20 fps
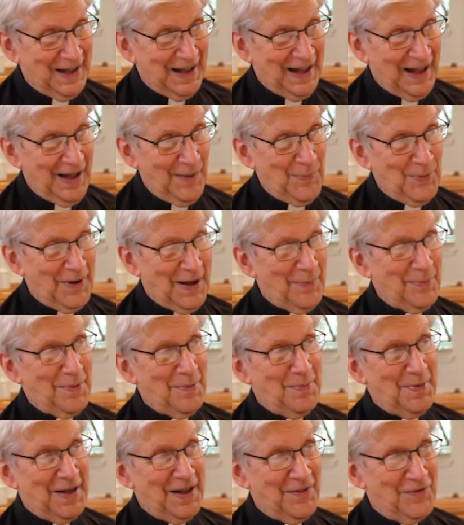I
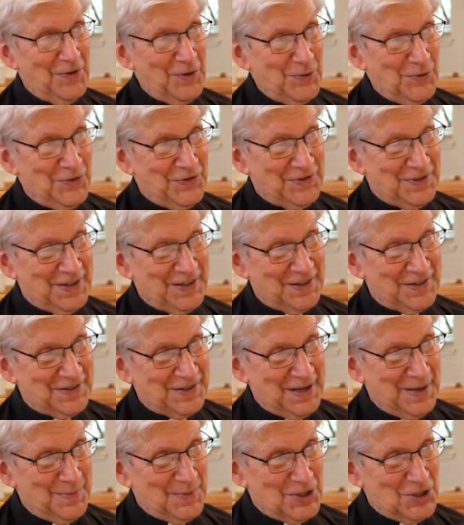probably have used this
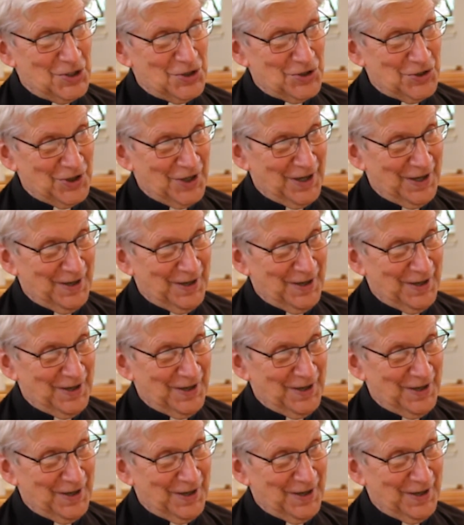image